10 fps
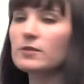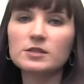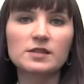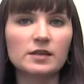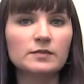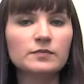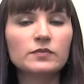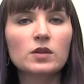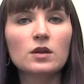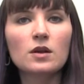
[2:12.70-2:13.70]
versa.
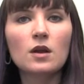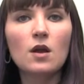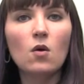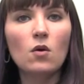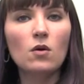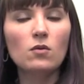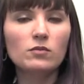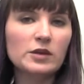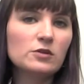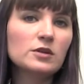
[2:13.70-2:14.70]

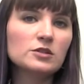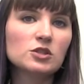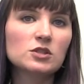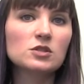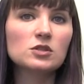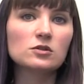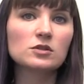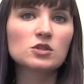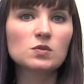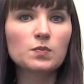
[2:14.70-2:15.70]
What you can just do
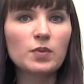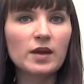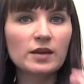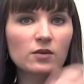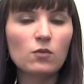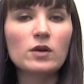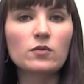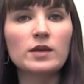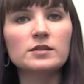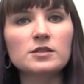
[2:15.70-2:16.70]
is just pick one
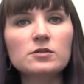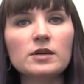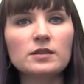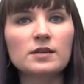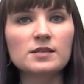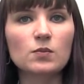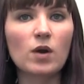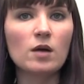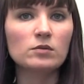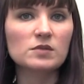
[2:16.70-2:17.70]
way to do it unless the
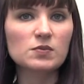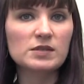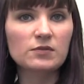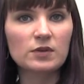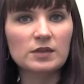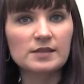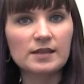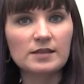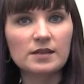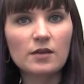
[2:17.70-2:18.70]
problem specifically
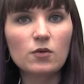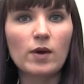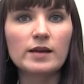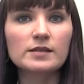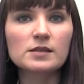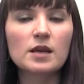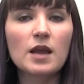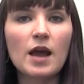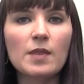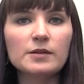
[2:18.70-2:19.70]
says otherwise,
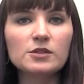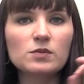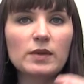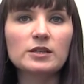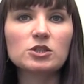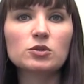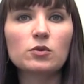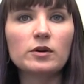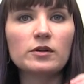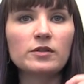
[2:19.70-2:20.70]
and then just make
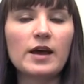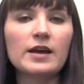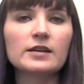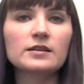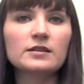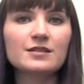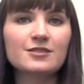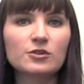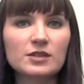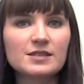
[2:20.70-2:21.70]
sure that
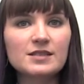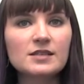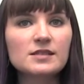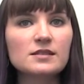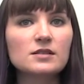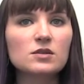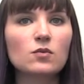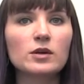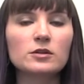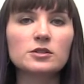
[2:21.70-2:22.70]
you're consistent in
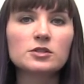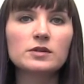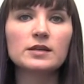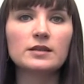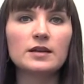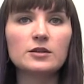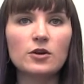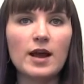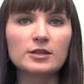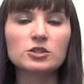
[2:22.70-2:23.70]
what you're doing and you're
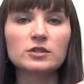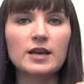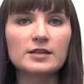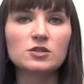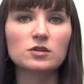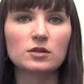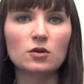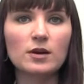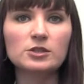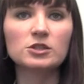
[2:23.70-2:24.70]
actually answering the
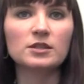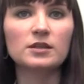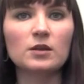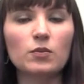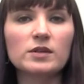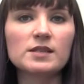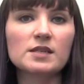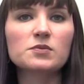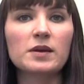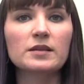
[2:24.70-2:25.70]
question in the
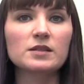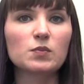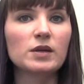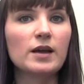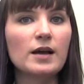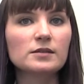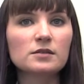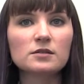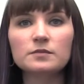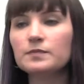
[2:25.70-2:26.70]
precise way that it's being asked.